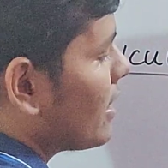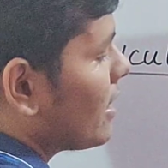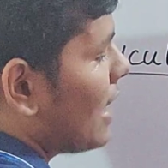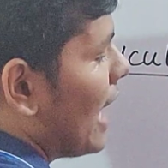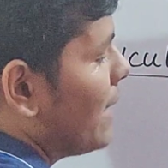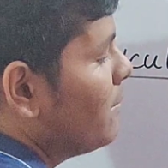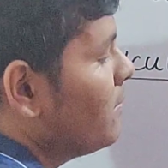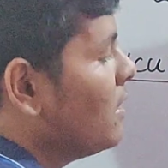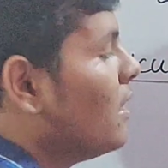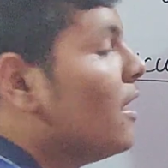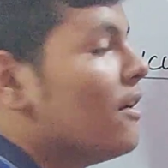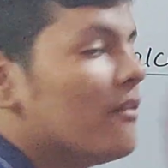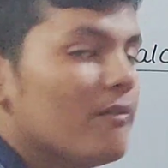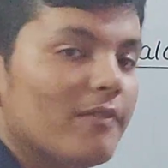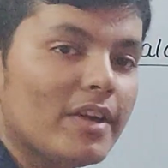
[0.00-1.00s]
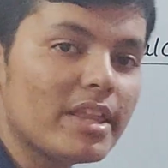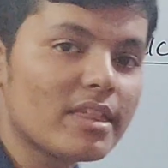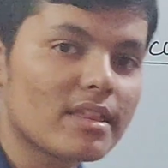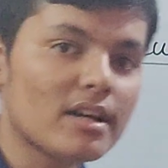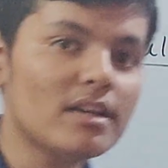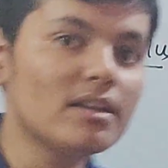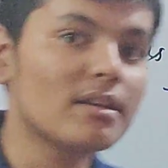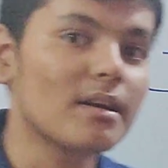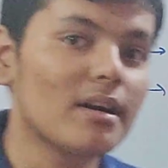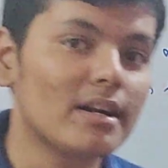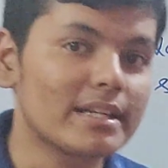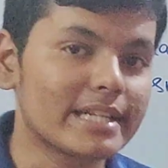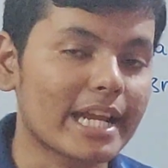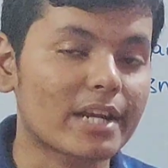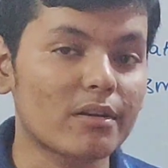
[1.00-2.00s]
time, when the
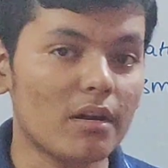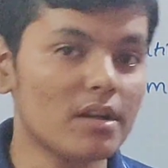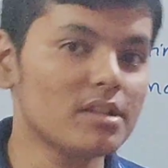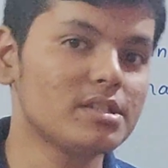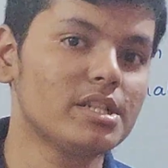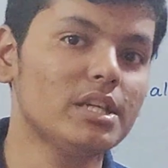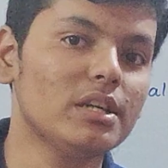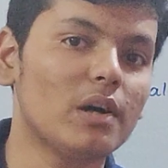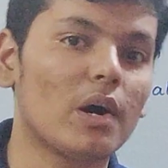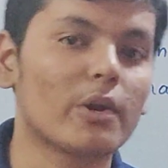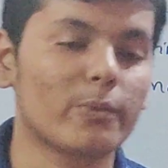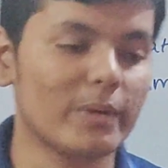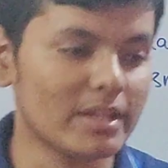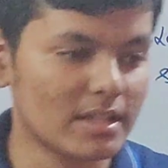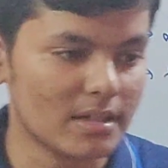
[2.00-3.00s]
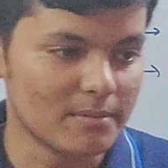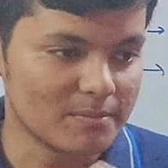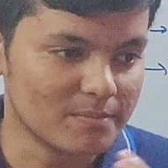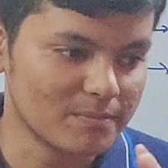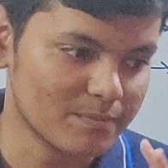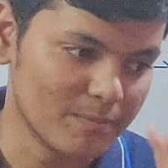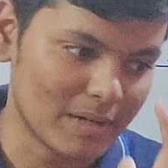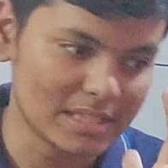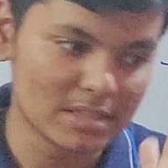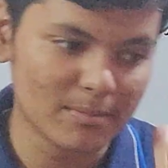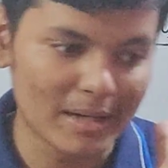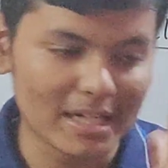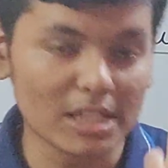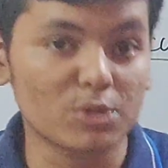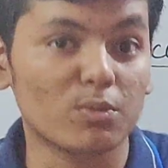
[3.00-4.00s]
technology or when the
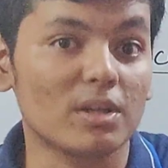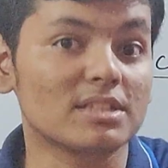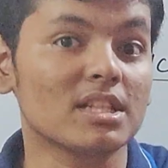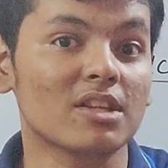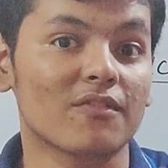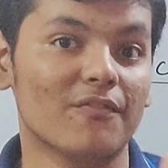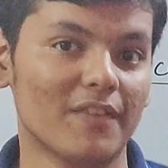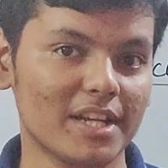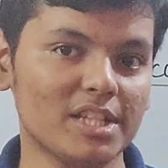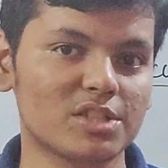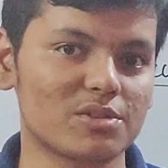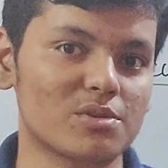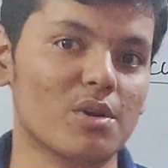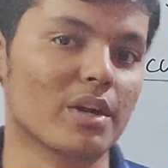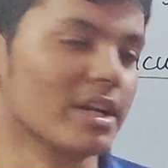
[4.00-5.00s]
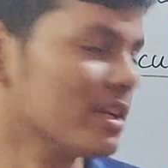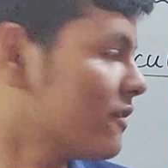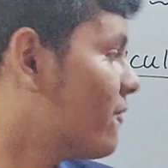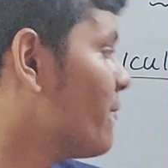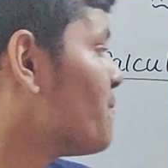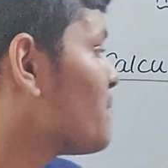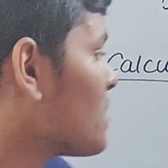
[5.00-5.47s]
mathematics wasn't very strong enough.